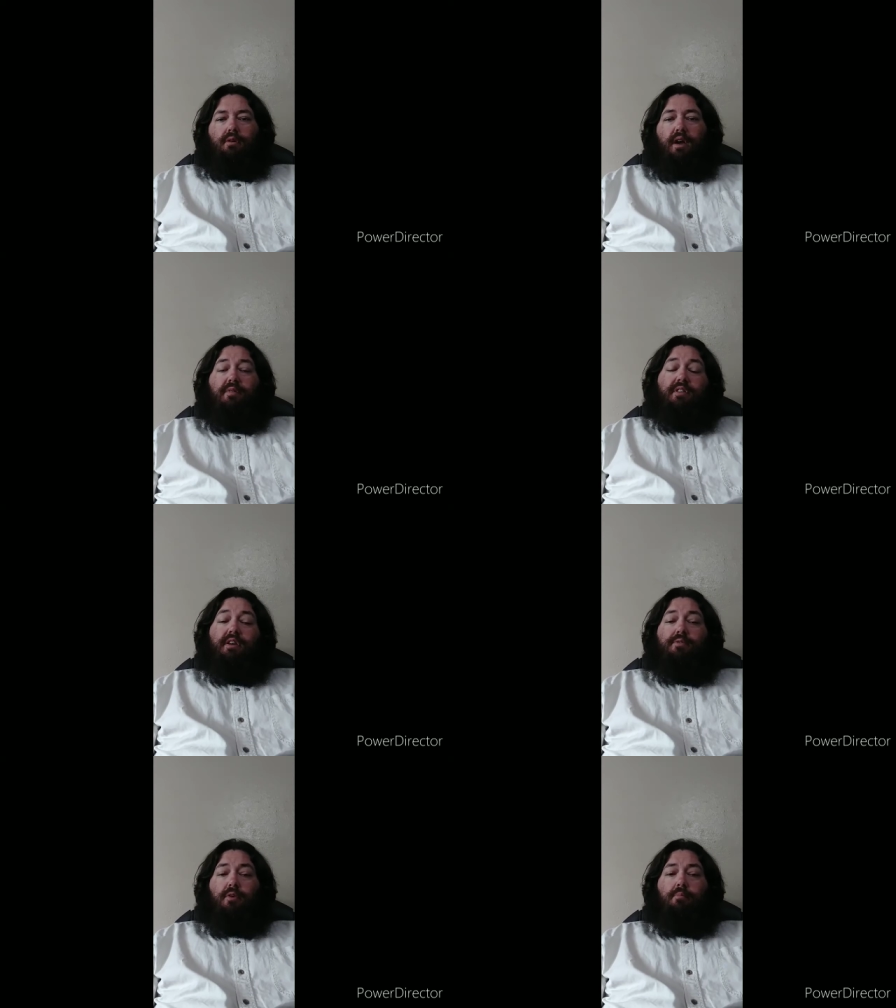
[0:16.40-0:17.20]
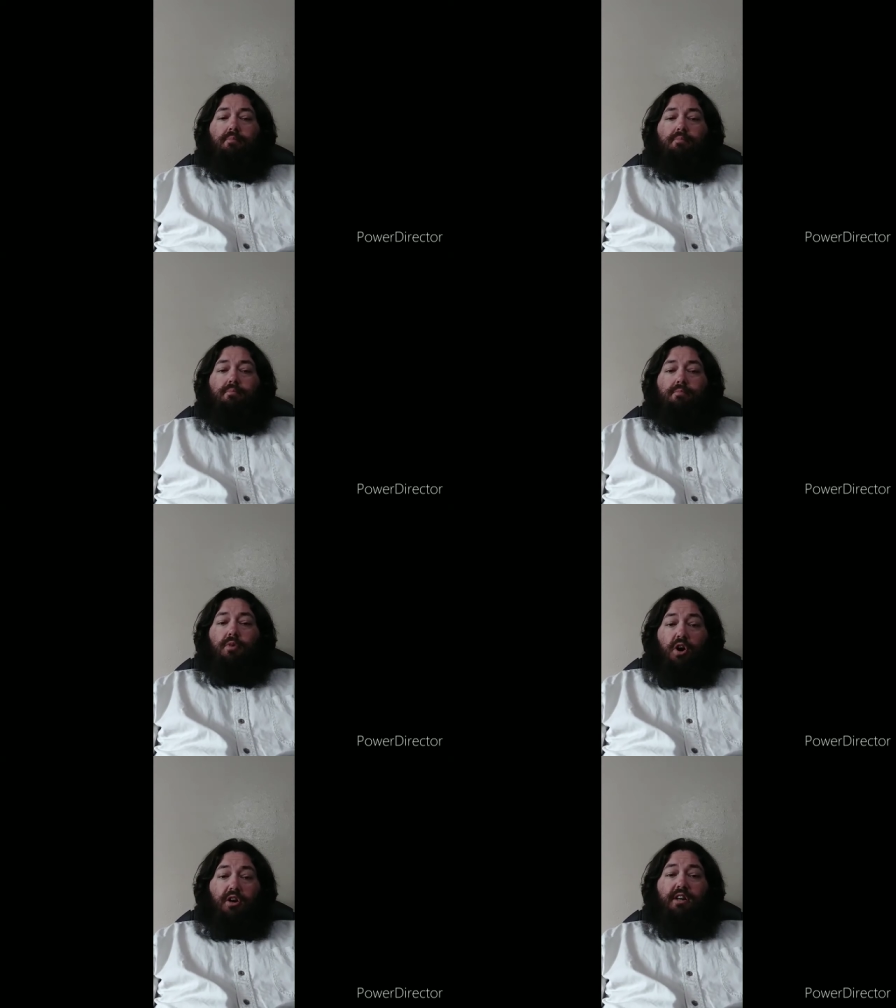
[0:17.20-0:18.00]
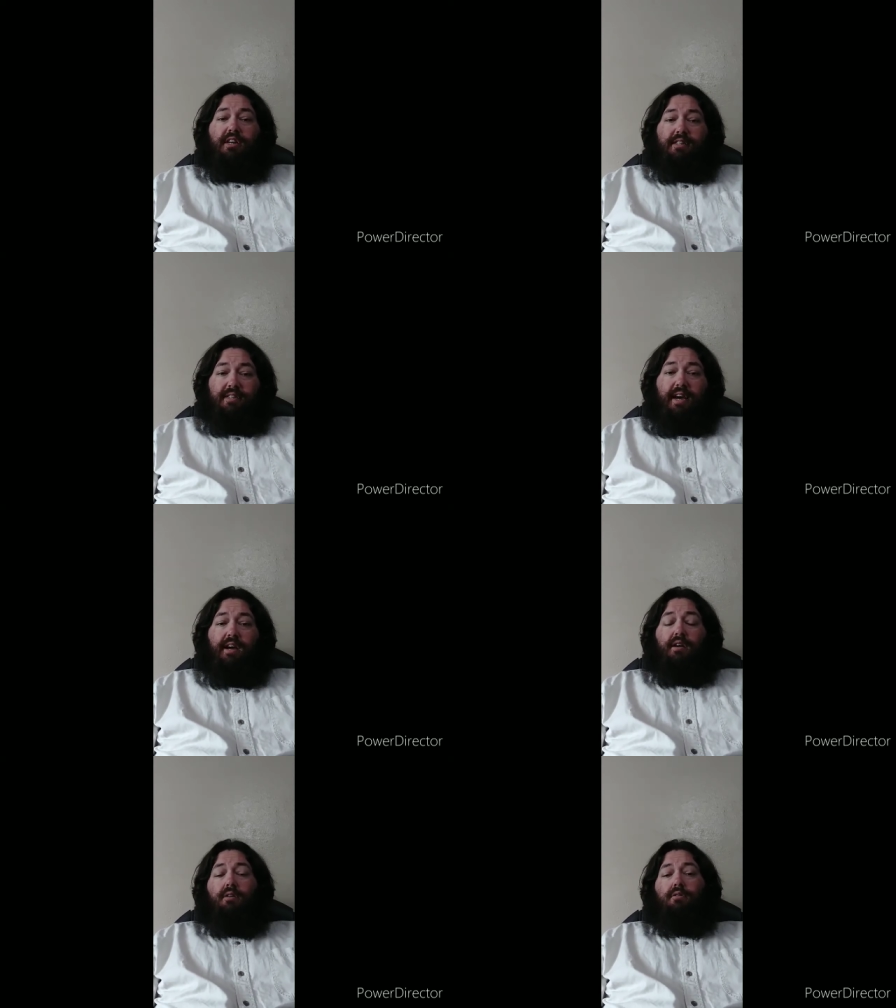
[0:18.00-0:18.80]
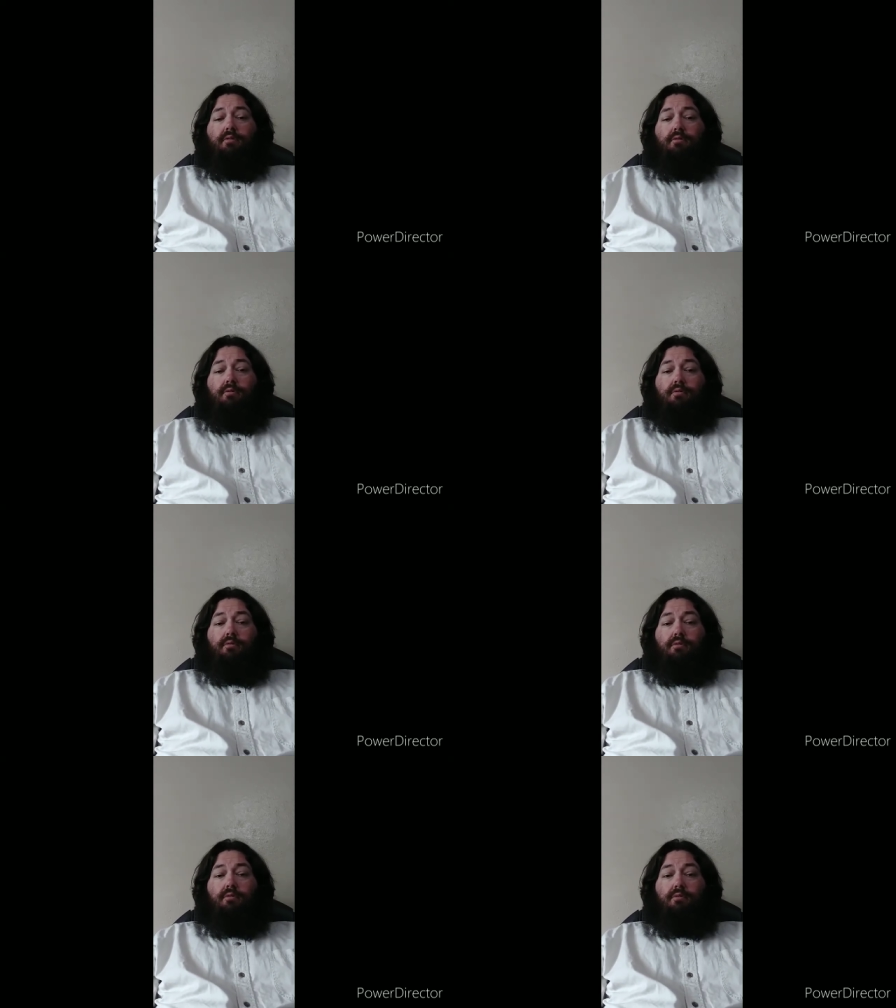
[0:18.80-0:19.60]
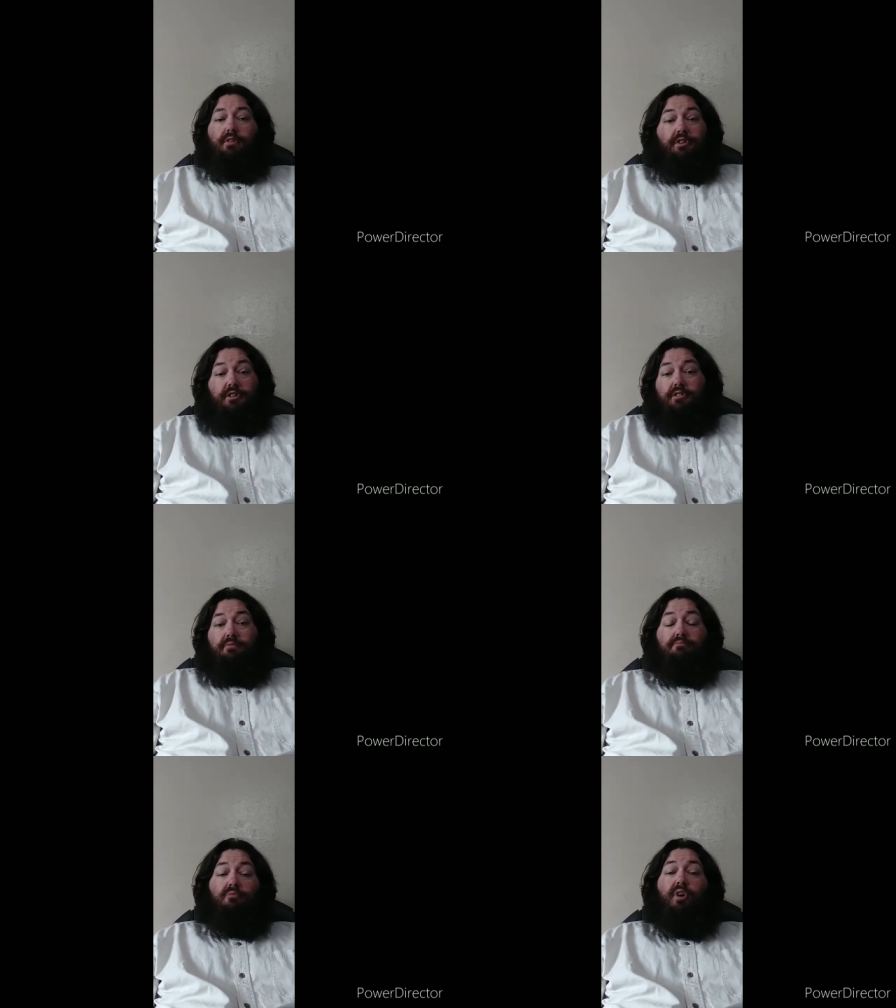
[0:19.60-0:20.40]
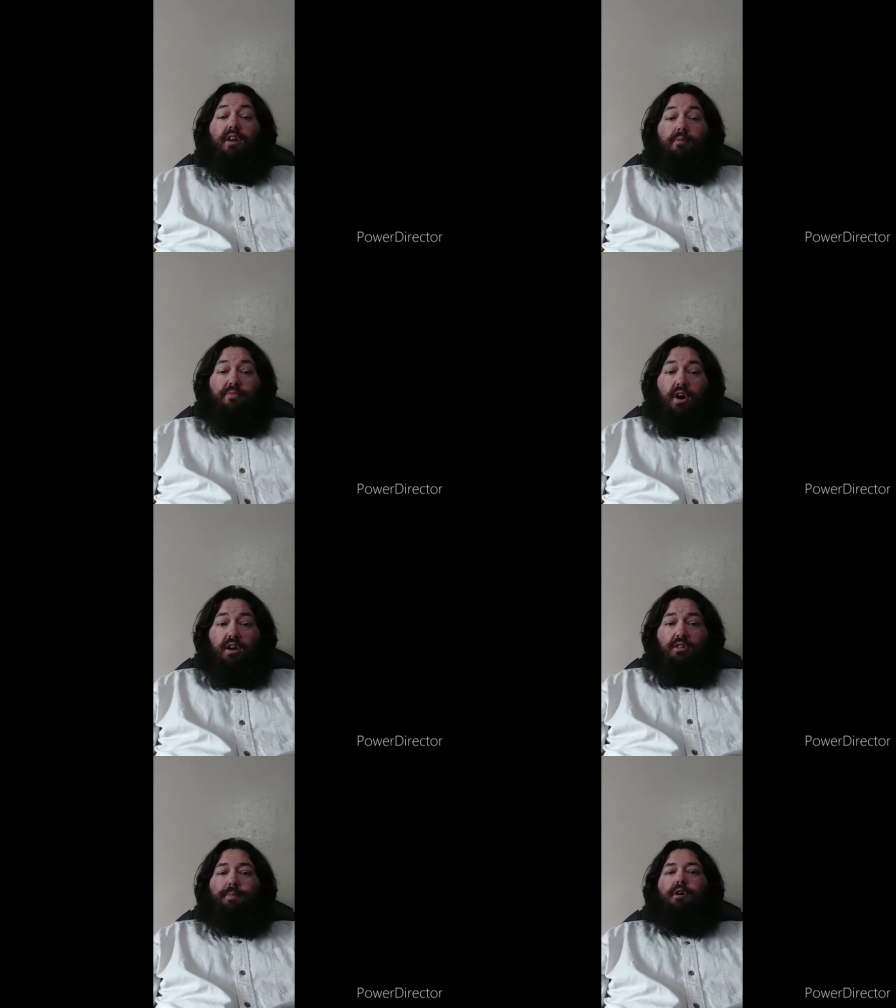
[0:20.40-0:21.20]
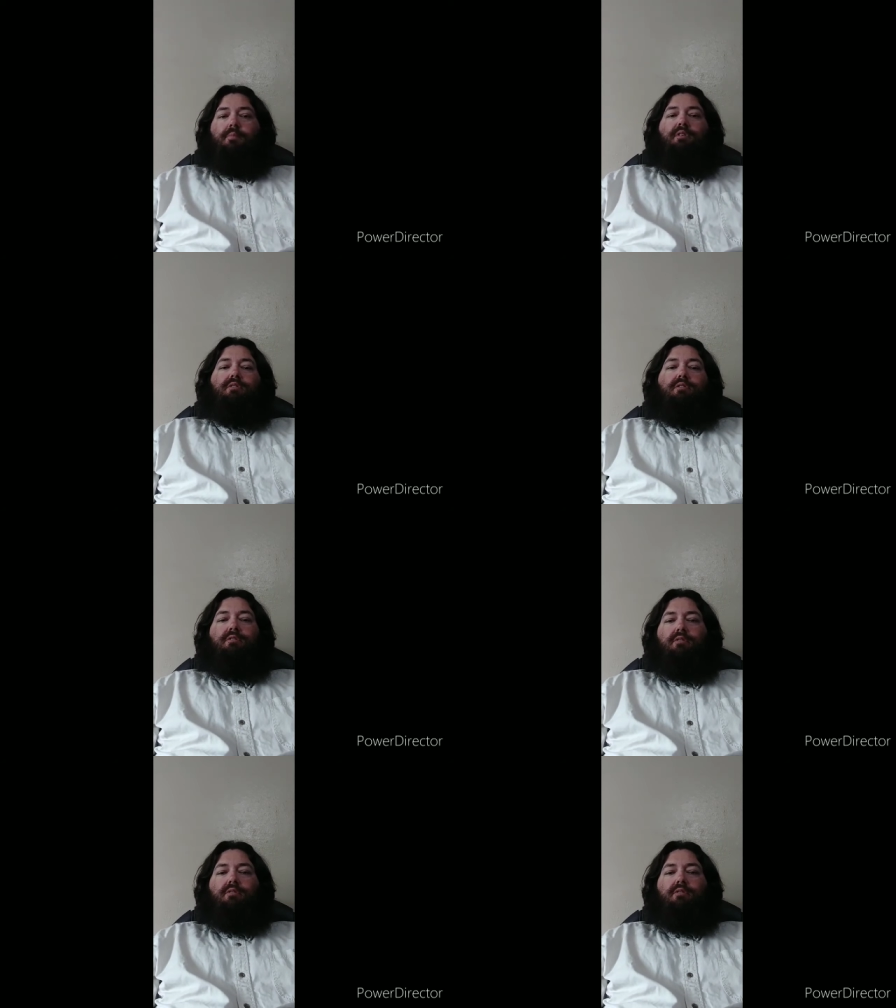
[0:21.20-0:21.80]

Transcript: Everything from gardening and tech to just random thought experiments.